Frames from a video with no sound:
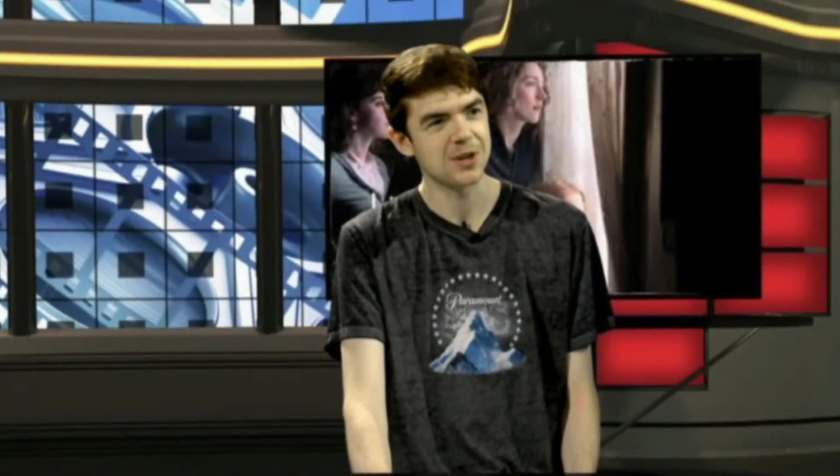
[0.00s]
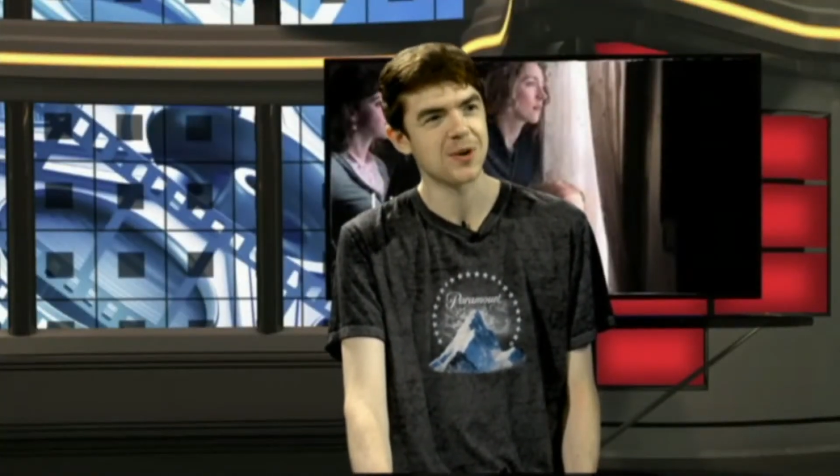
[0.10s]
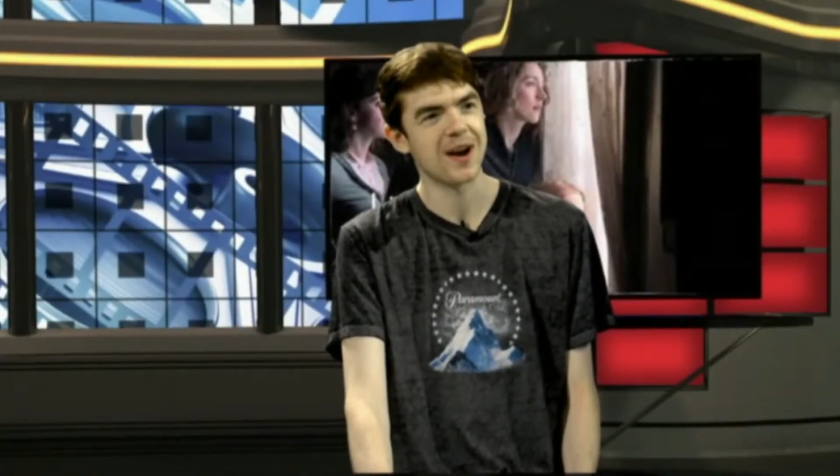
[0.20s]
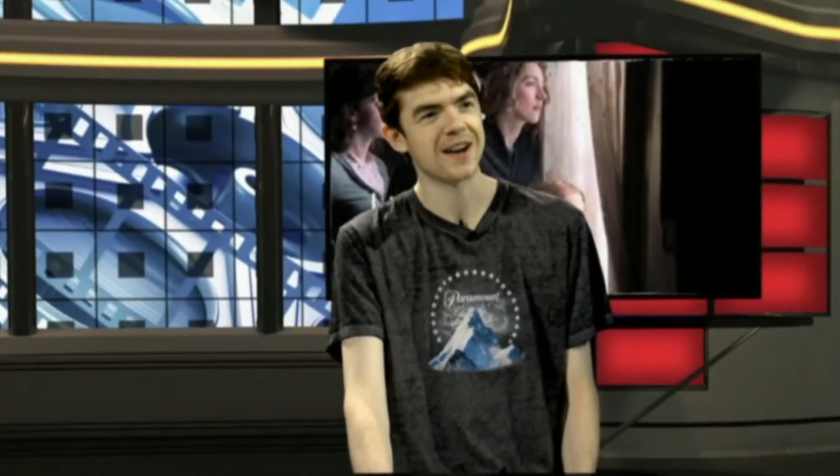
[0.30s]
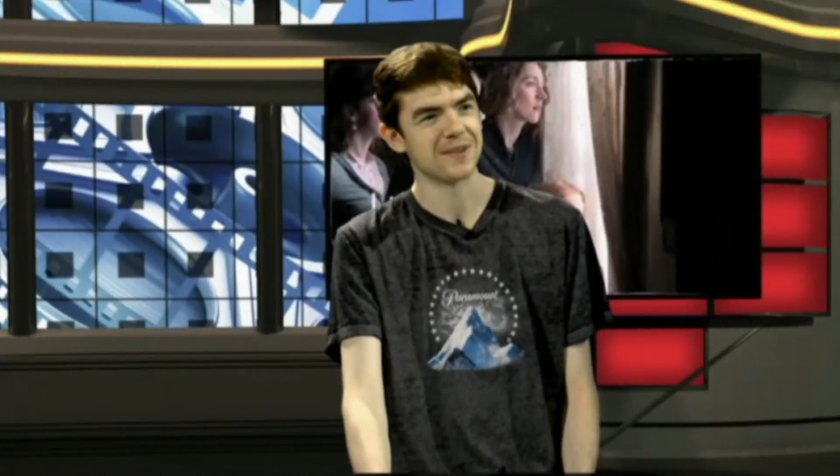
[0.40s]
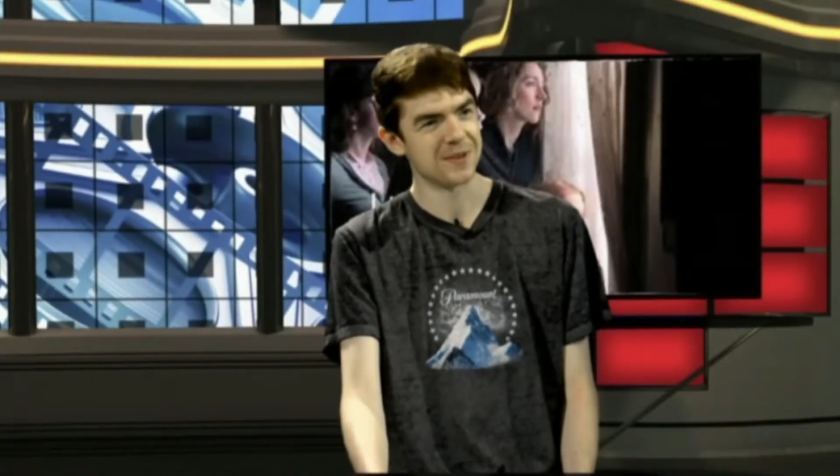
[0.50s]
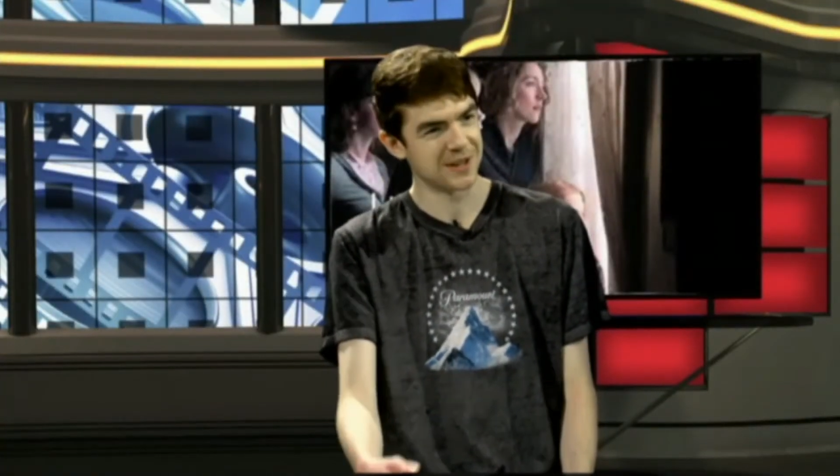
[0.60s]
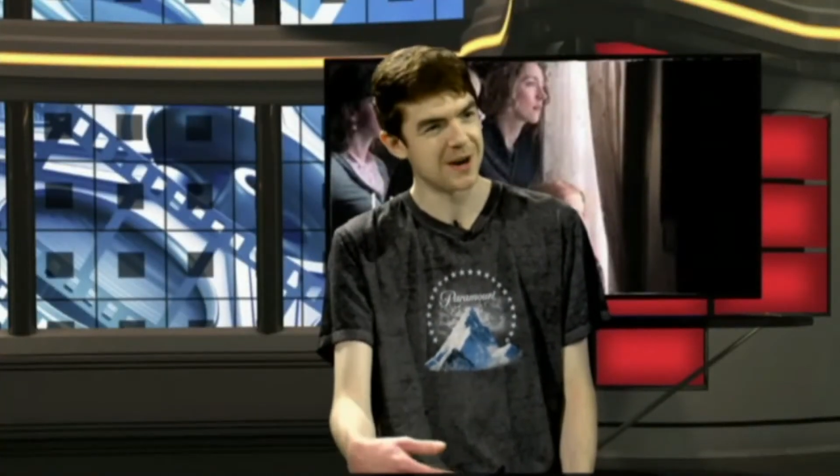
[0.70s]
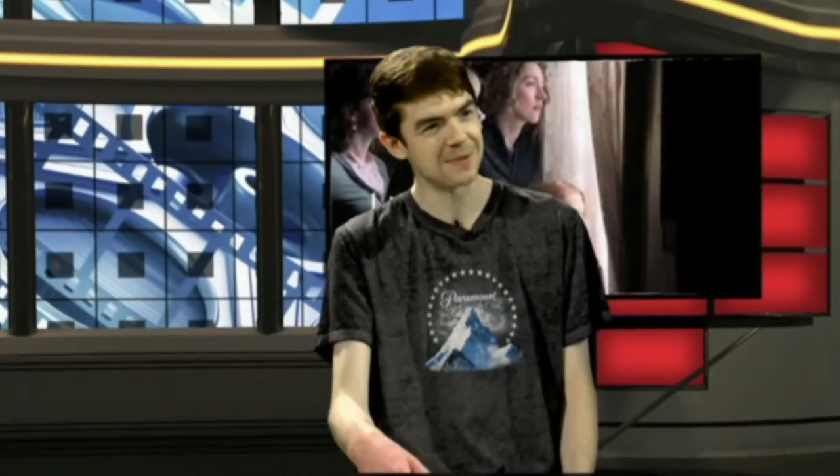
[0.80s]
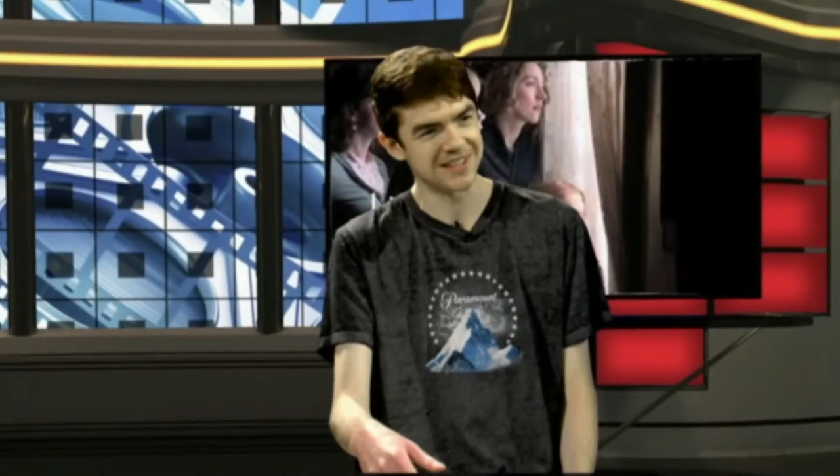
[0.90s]
cried a
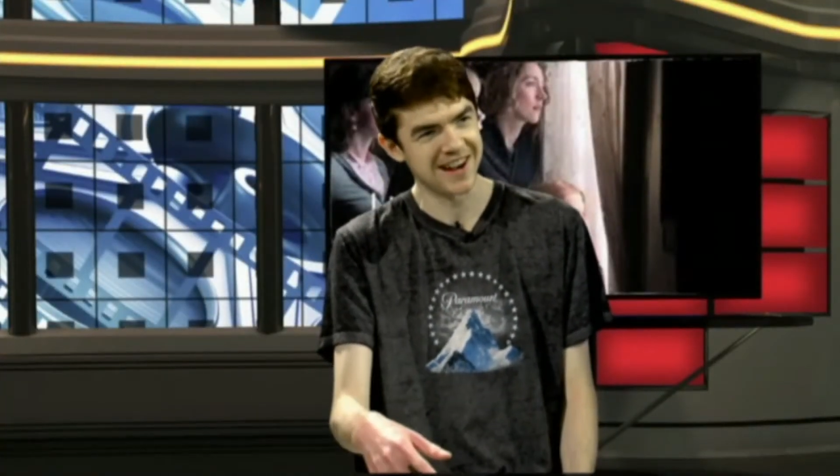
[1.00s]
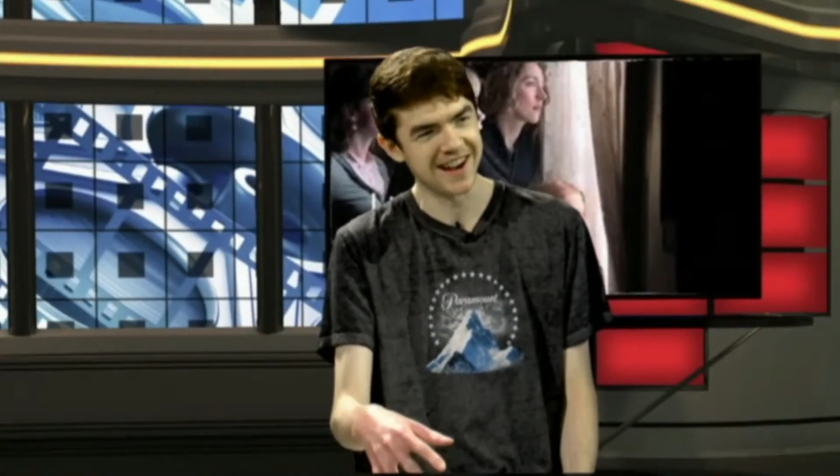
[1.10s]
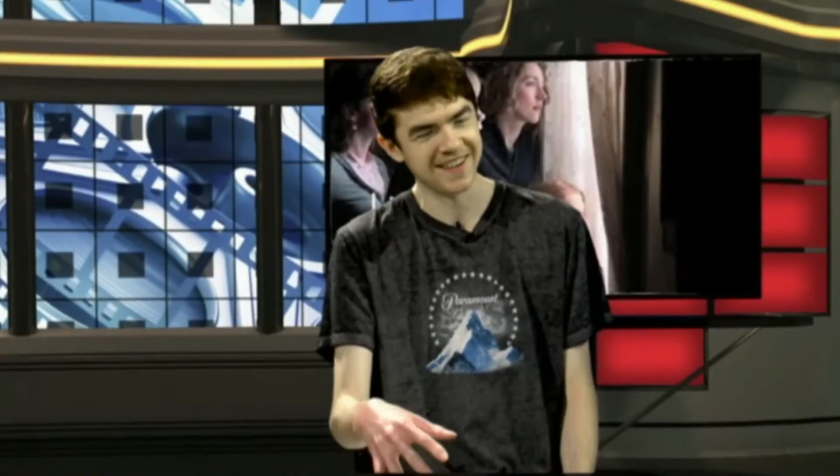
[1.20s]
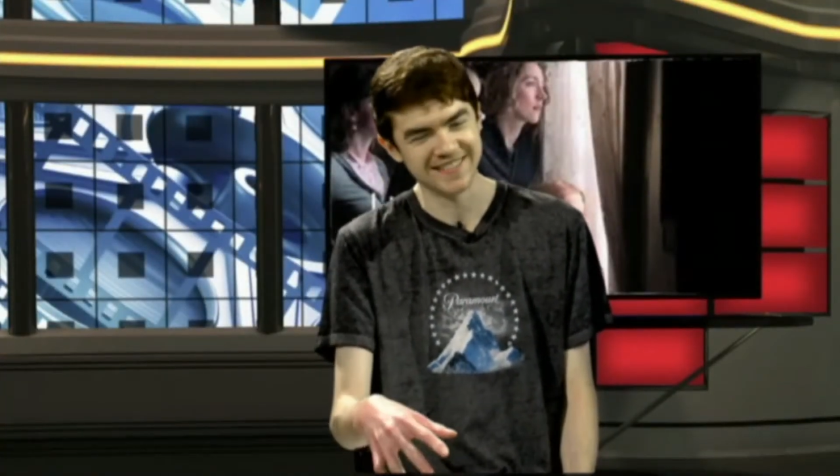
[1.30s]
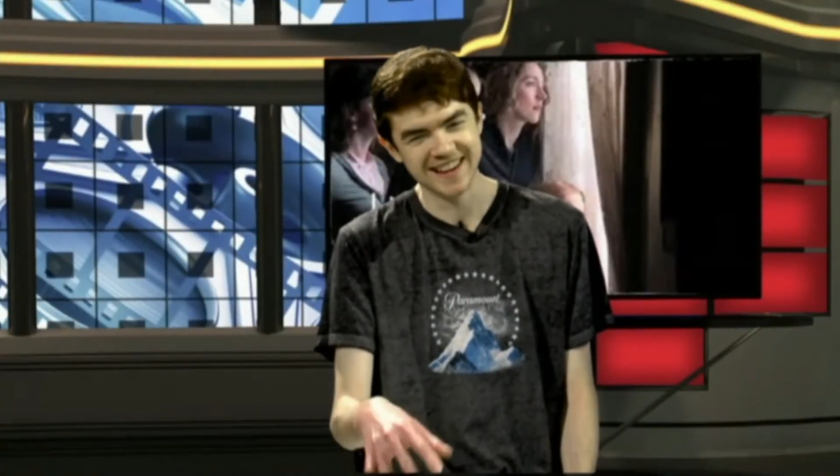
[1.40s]
couple times,